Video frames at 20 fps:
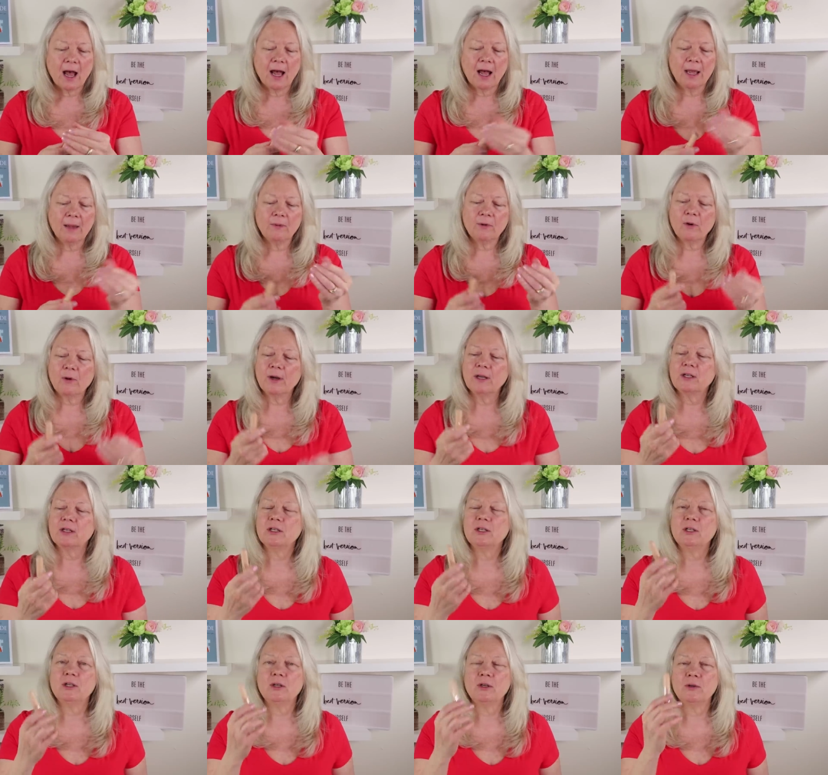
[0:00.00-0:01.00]
I'm going
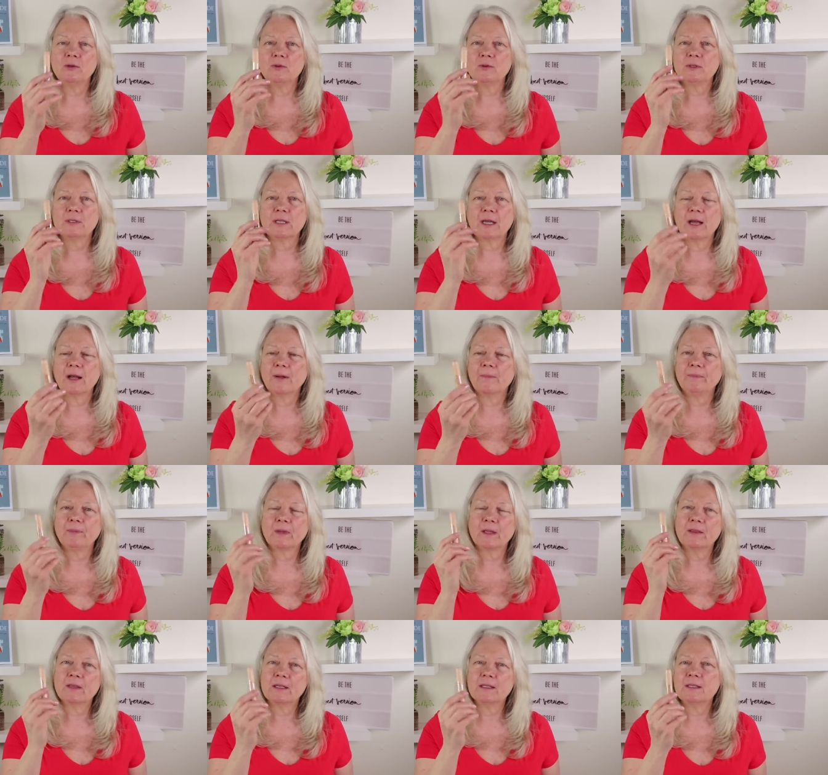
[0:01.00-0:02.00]
to use, um,
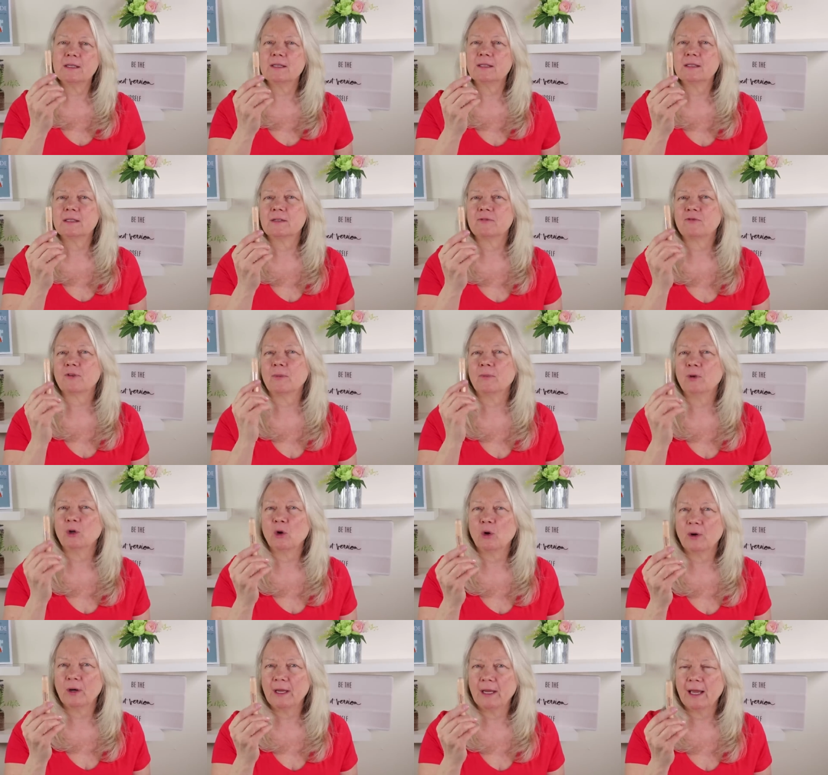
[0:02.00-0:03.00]
this is from
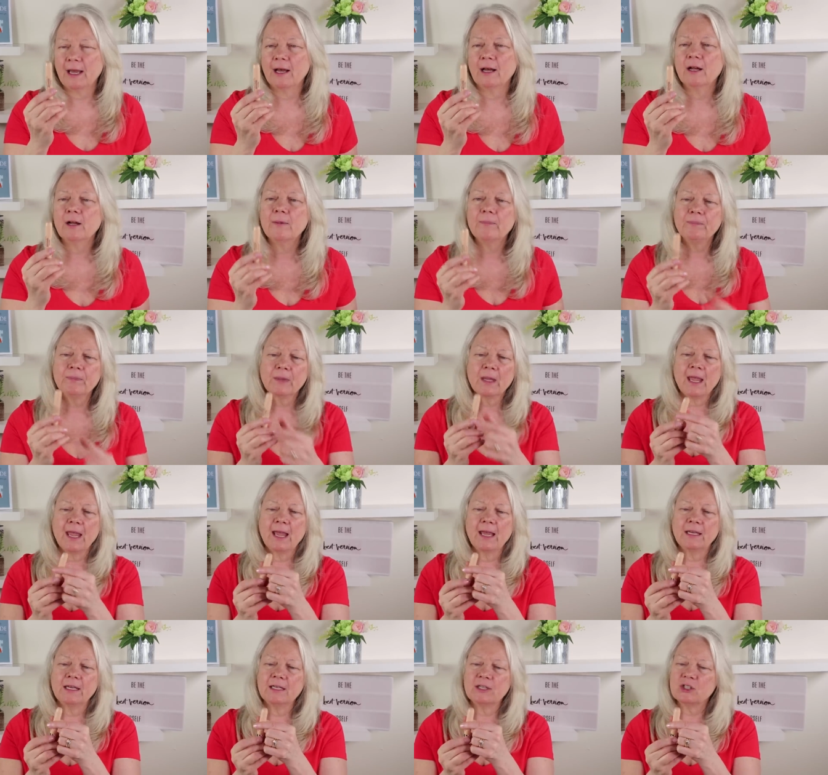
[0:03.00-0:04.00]
L'Oreal,
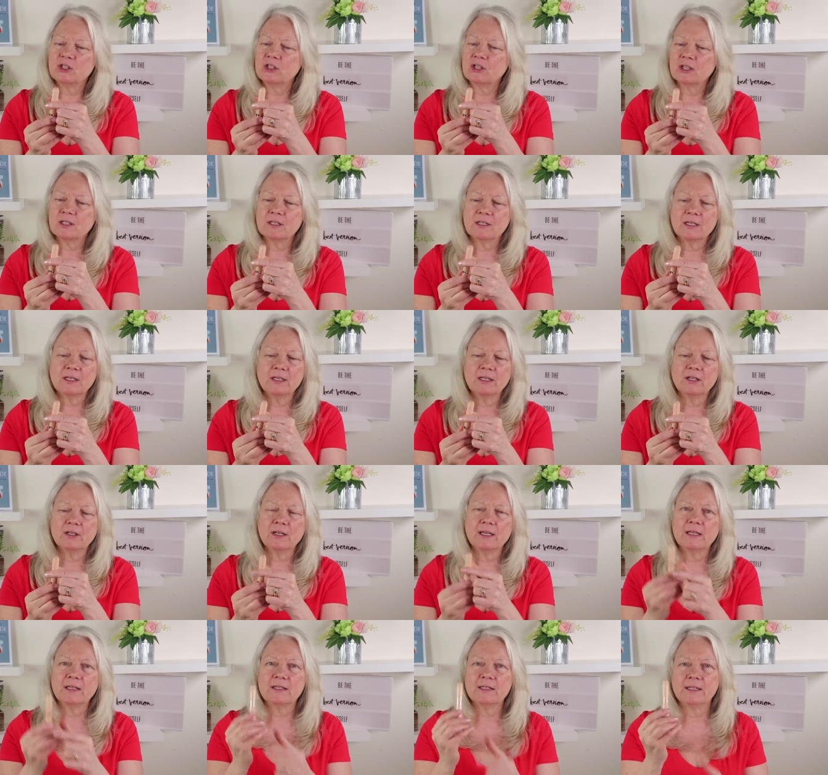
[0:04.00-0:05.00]
and it's just a little
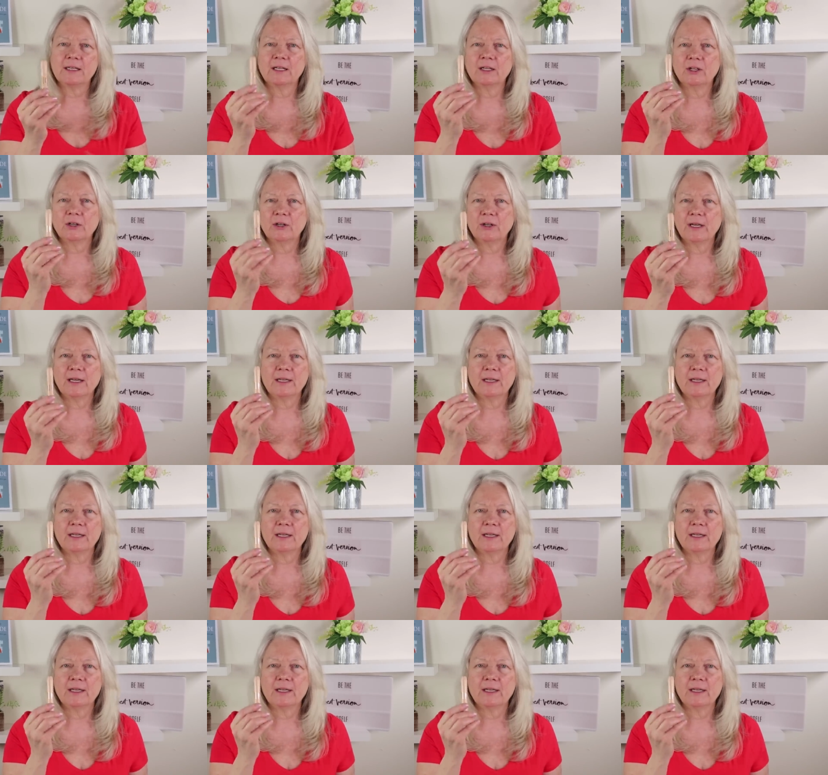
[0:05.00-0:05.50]
concealer.